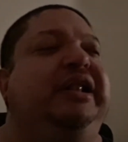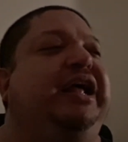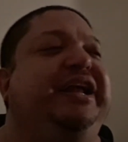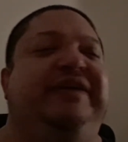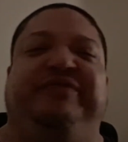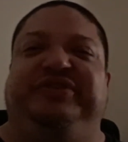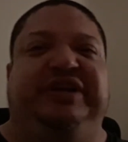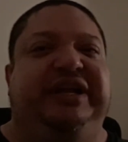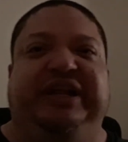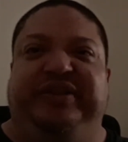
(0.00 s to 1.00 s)
I never
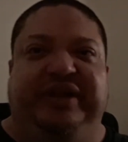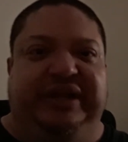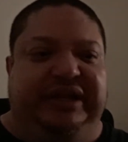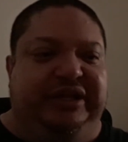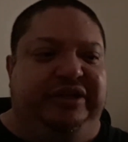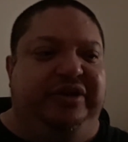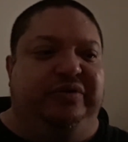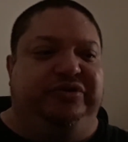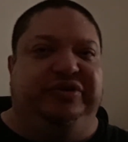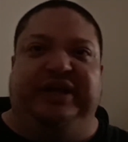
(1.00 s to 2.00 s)
said anything, you
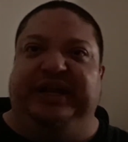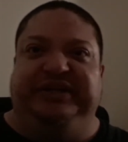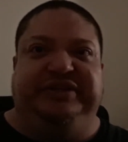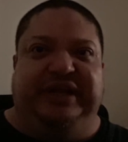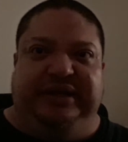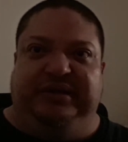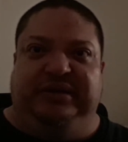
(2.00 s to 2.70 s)
know, to that extent,